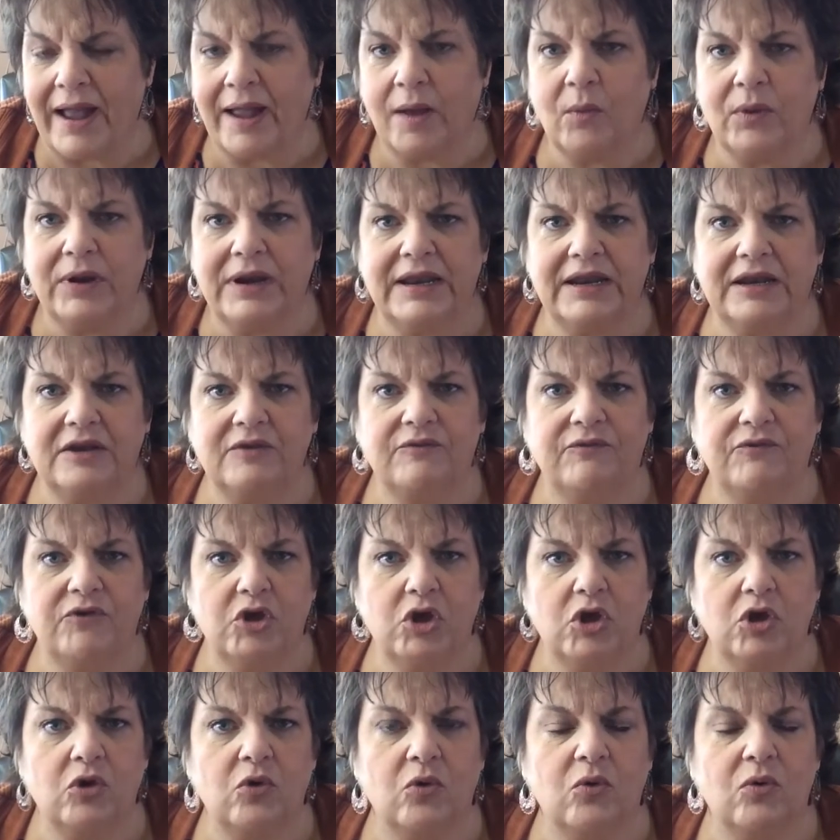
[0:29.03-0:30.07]
we need to
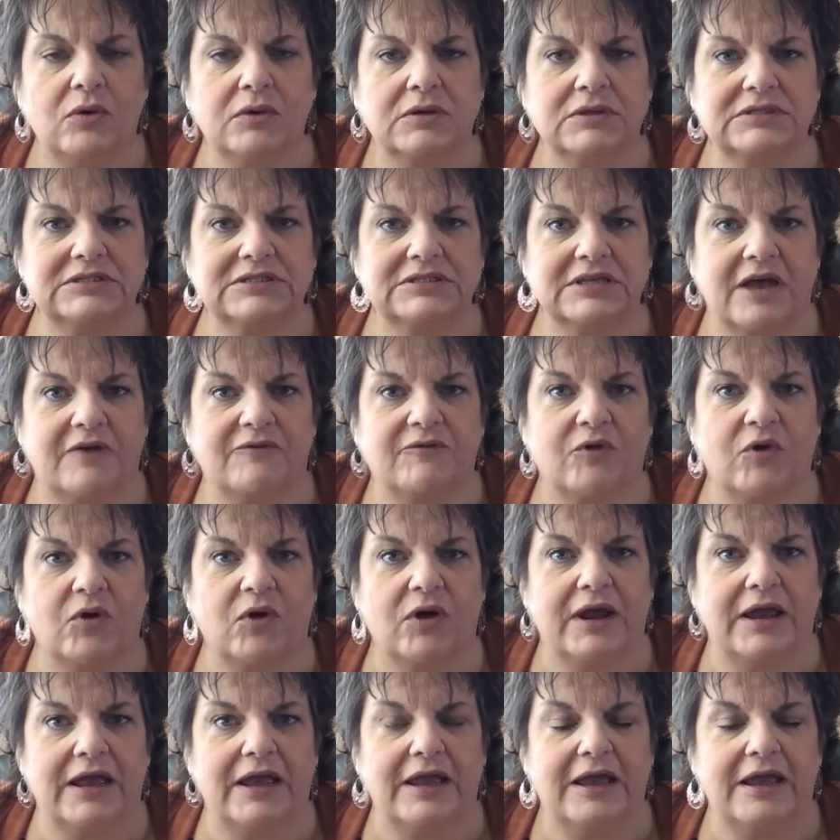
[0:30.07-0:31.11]
view
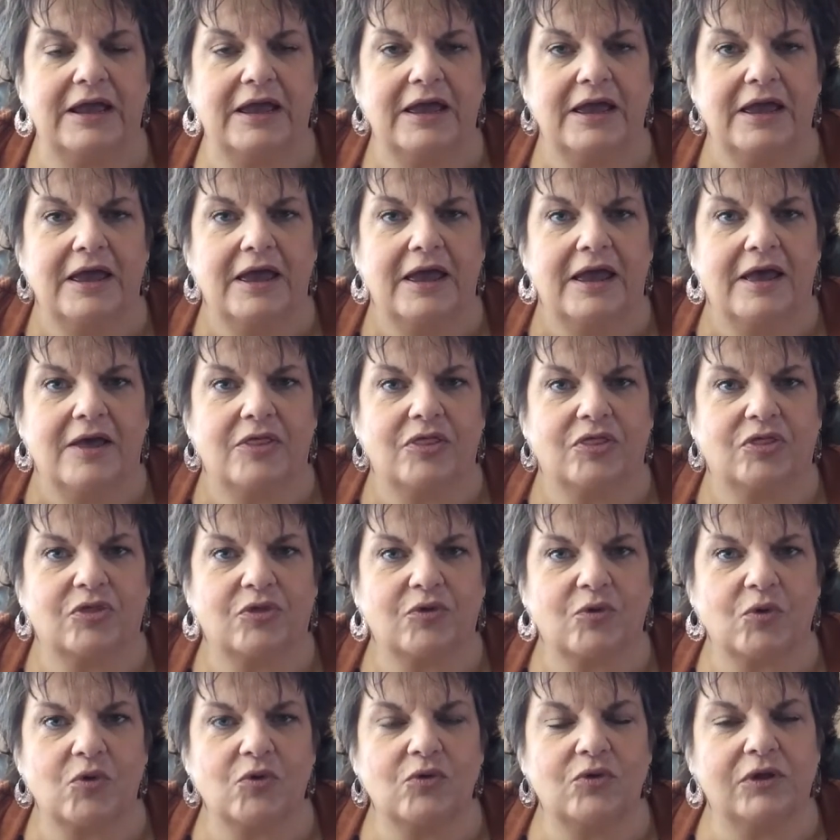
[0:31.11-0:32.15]
suffering
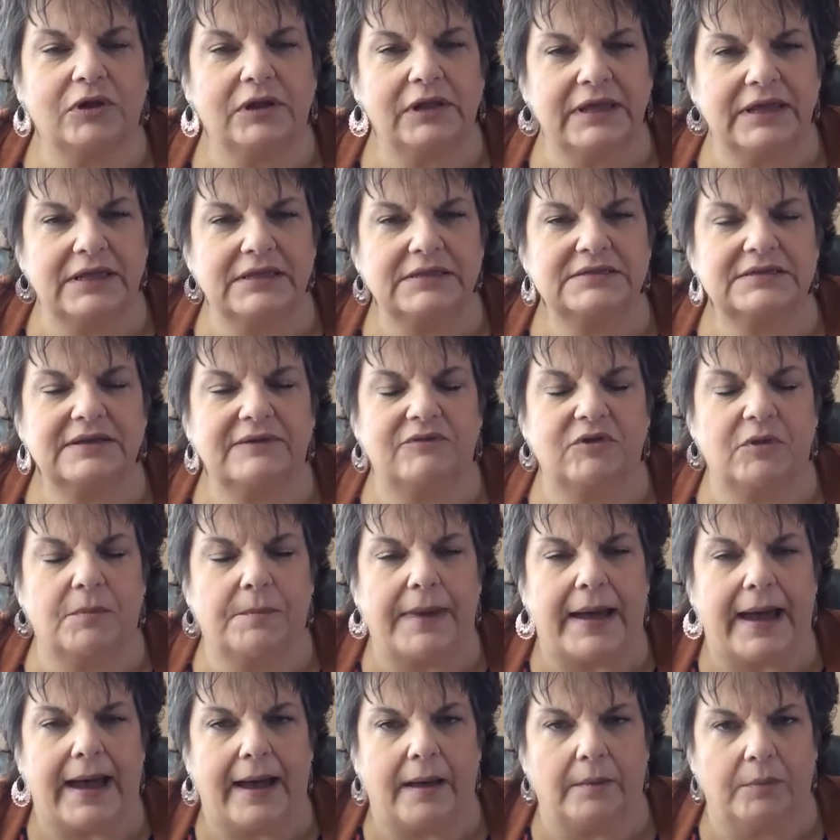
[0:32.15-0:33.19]
through the lens of the
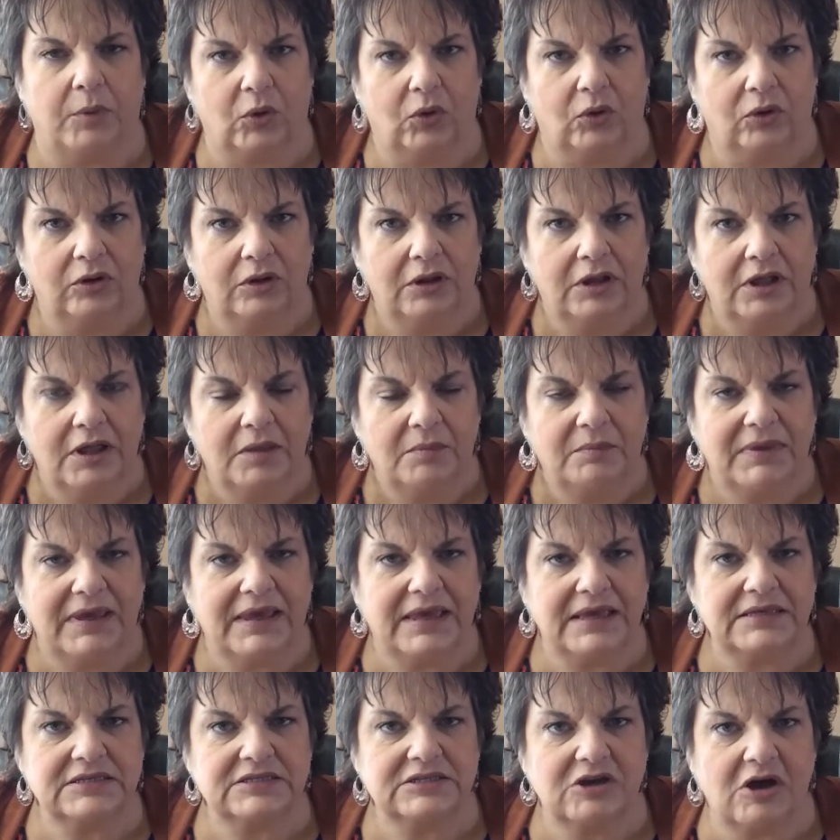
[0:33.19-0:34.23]
Bible,
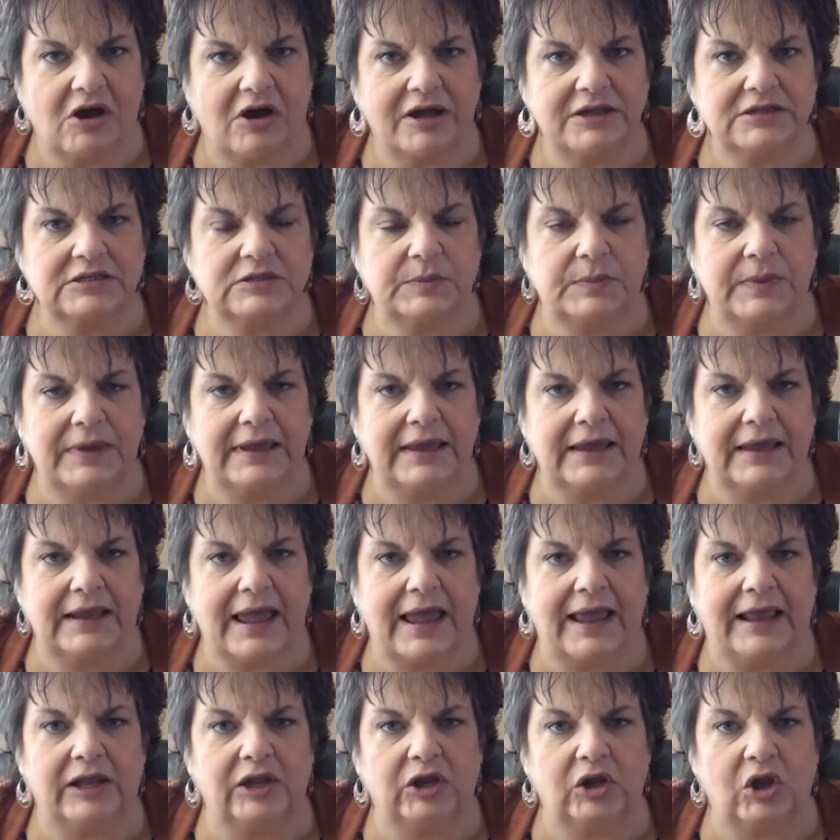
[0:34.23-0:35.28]
because God spent
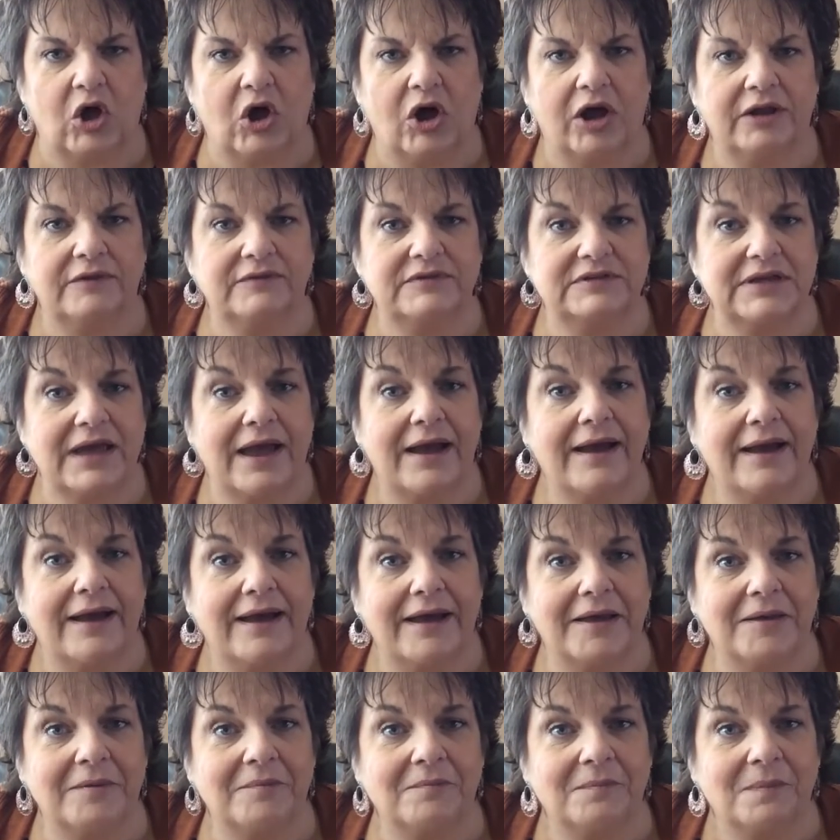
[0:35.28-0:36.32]
a lot of
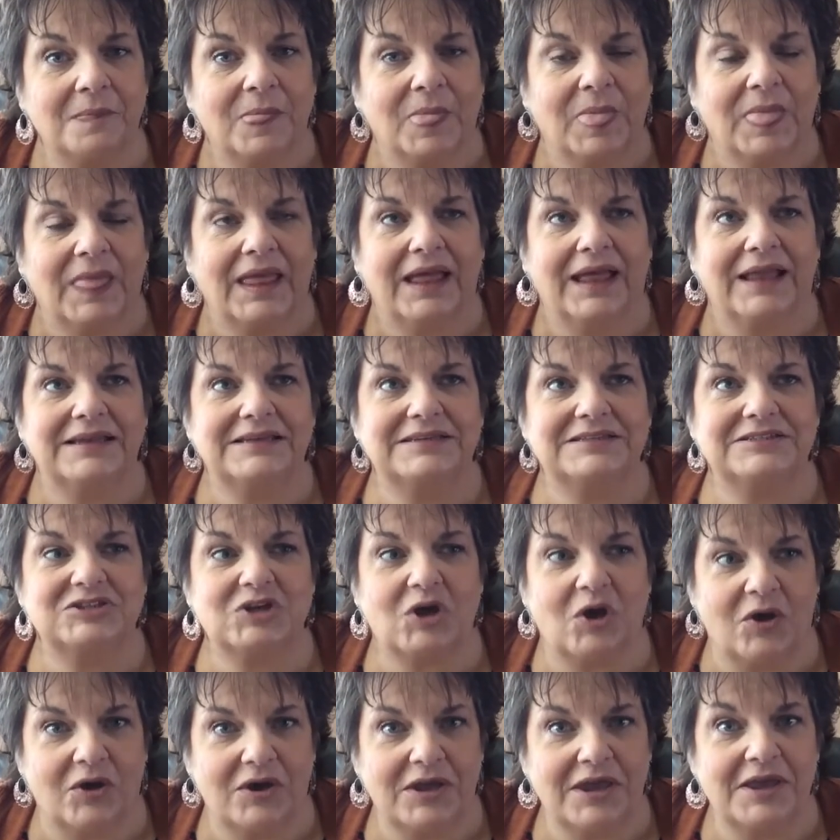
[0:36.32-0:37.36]
time
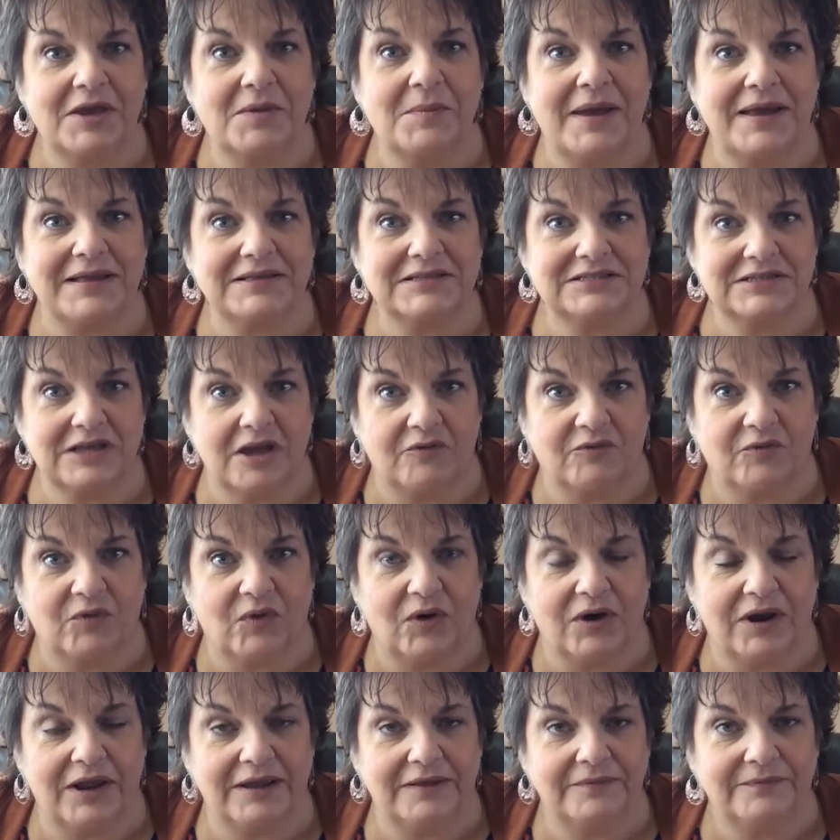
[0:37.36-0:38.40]
talking about
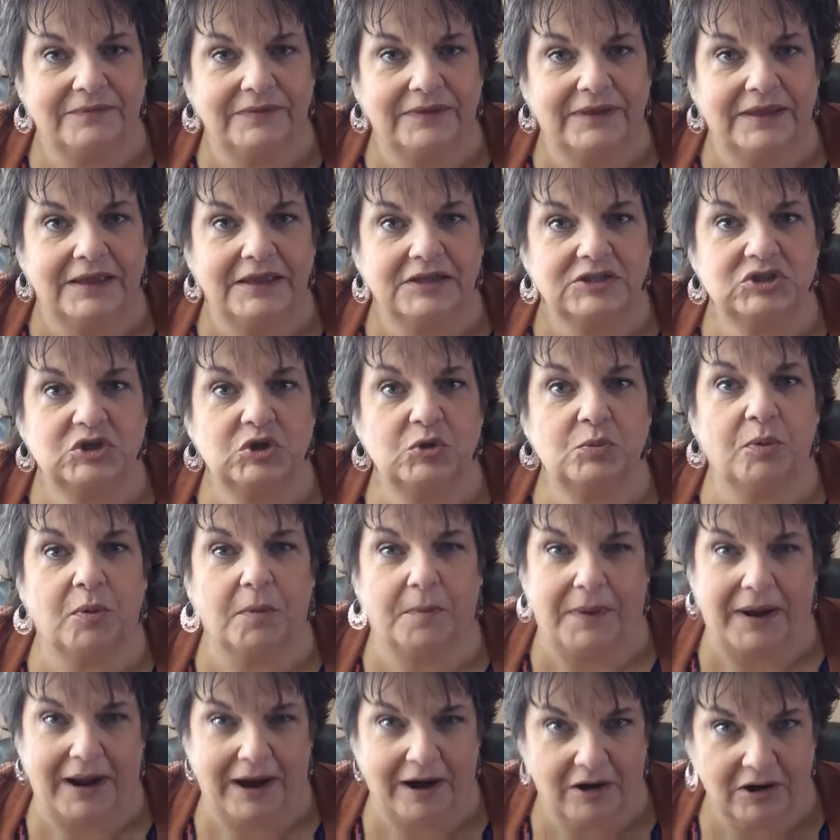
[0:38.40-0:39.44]
suffering to
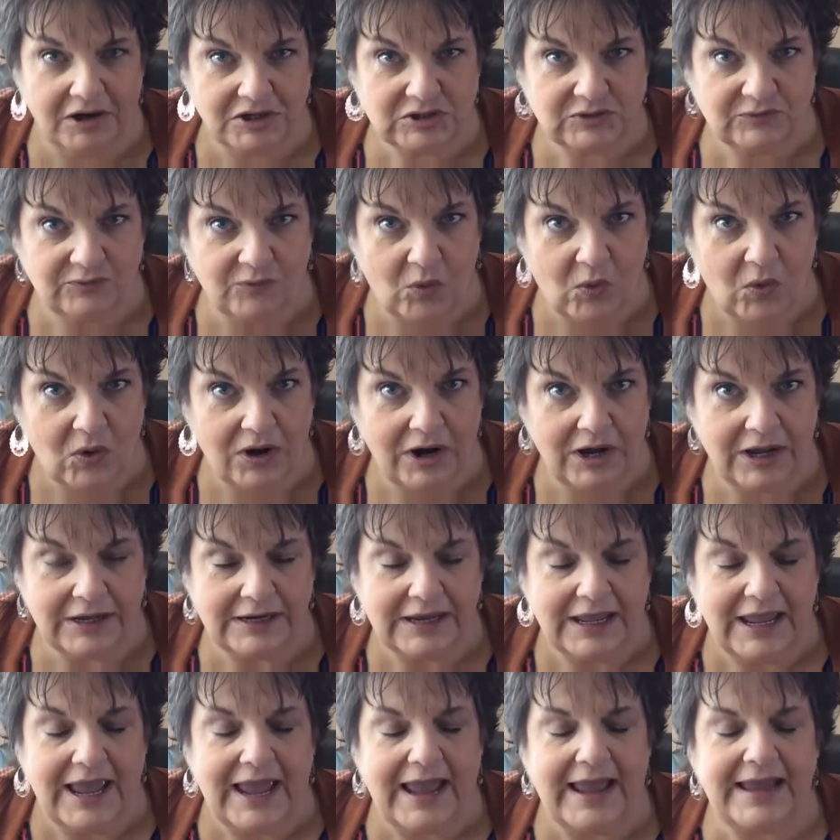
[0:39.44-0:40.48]
prepare us for it
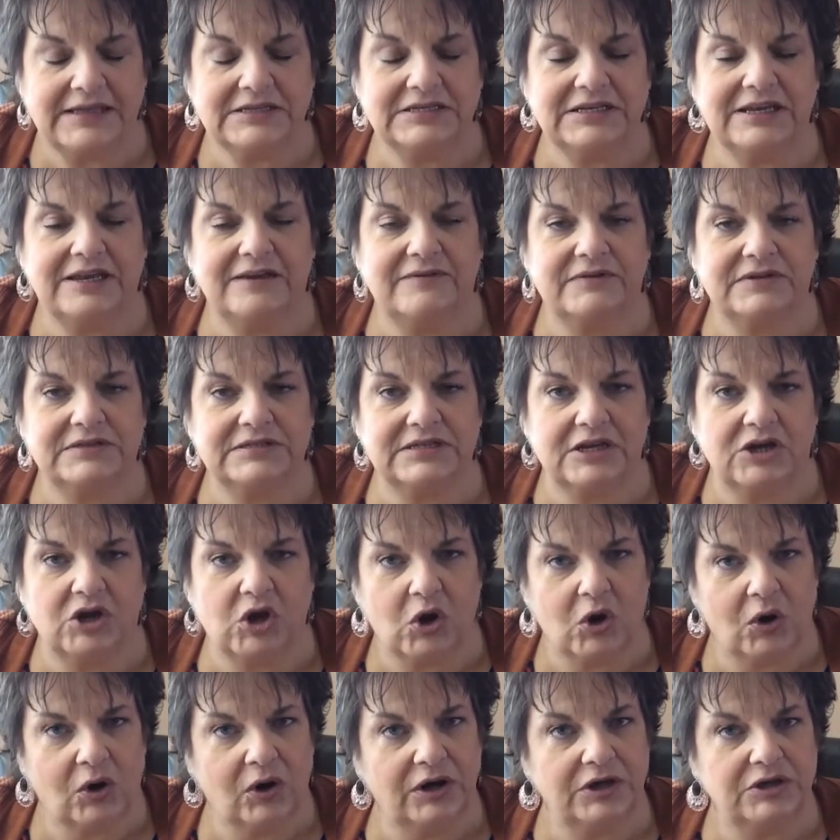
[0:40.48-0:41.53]
and to give us
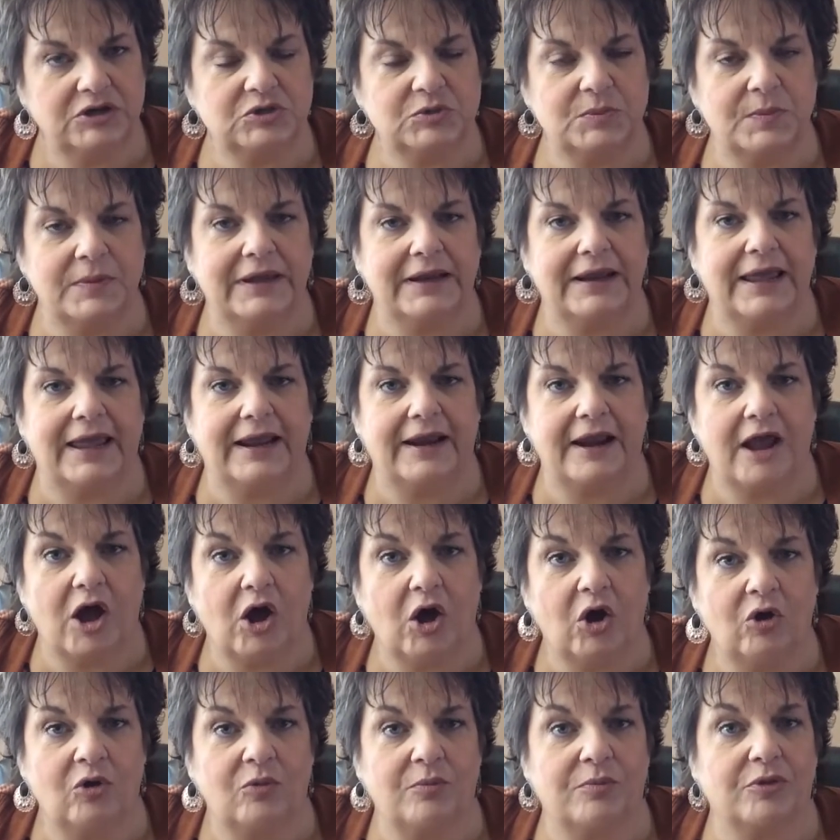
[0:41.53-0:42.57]
encouragement and
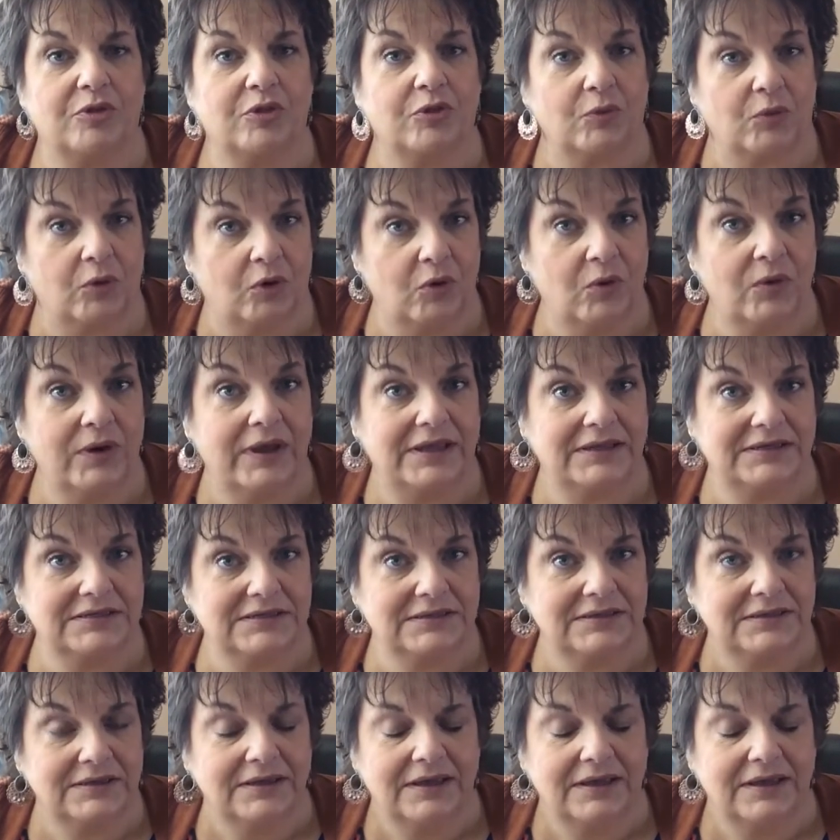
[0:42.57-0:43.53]
hope through it.